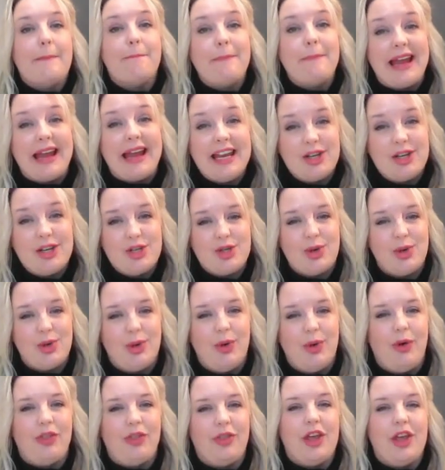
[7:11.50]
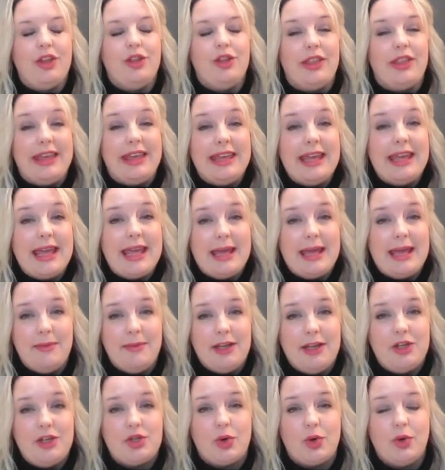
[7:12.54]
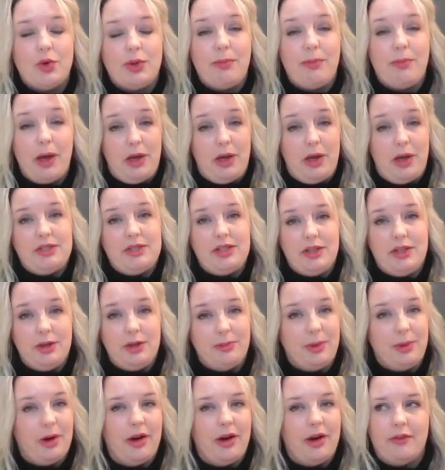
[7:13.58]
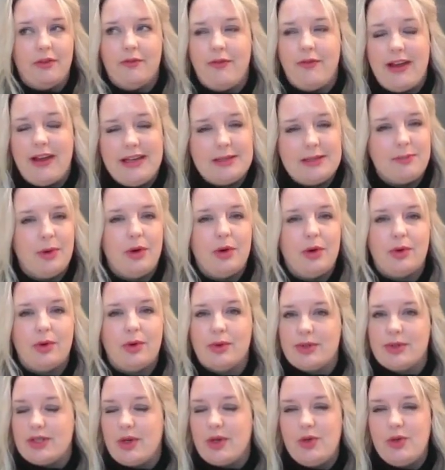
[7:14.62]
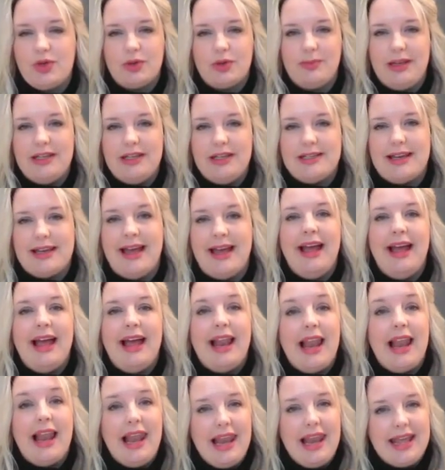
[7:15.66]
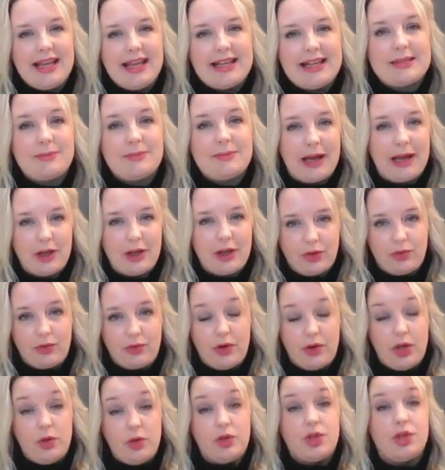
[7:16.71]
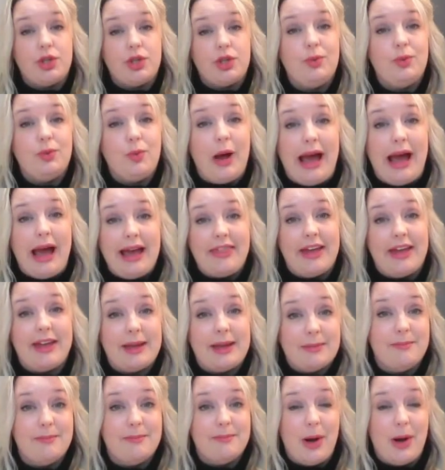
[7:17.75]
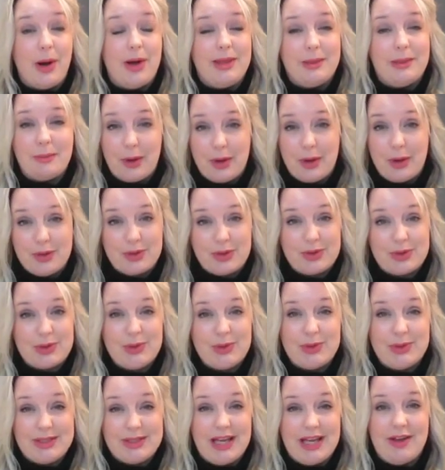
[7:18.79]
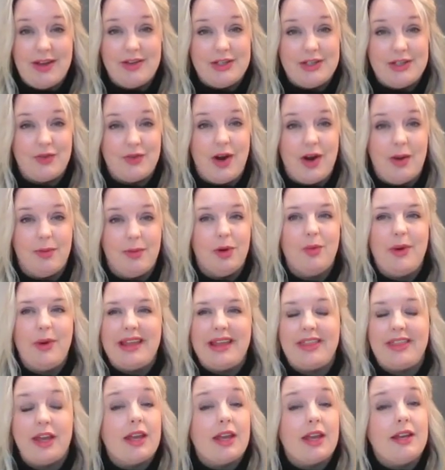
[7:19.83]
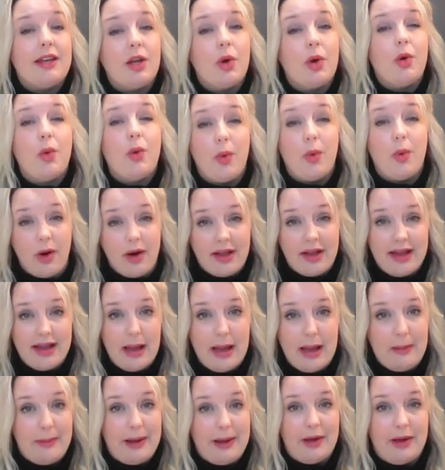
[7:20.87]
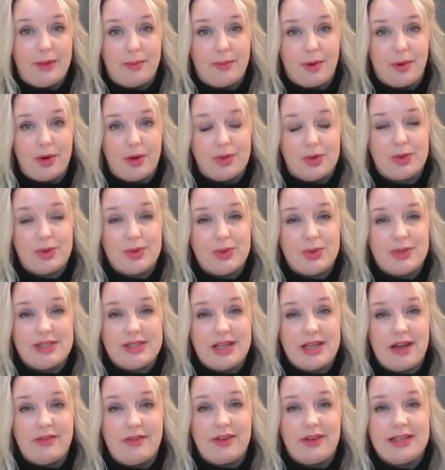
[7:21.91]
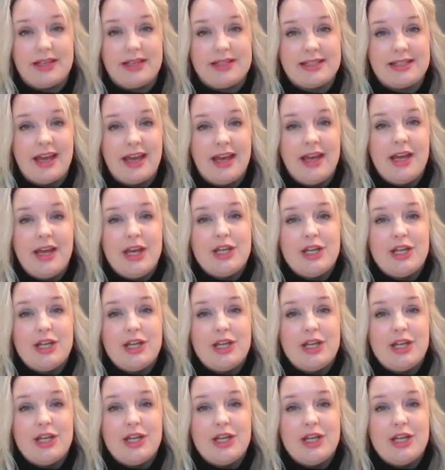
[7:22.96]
Make sure that the image or the post that you put on Facebook or social media links back through to where they can buy the product or service from, or where they can inquire about the product or service.